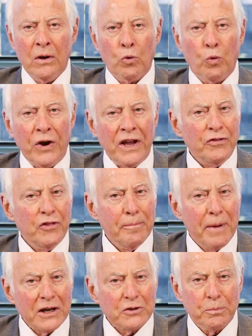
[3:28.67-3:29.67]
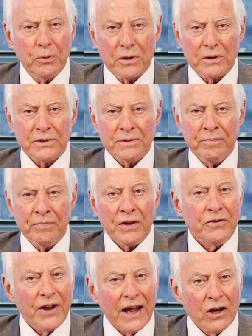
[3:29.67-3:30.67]
Read the best books,
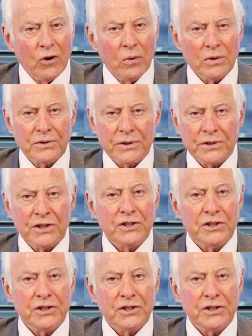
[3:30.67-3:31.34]
take courses,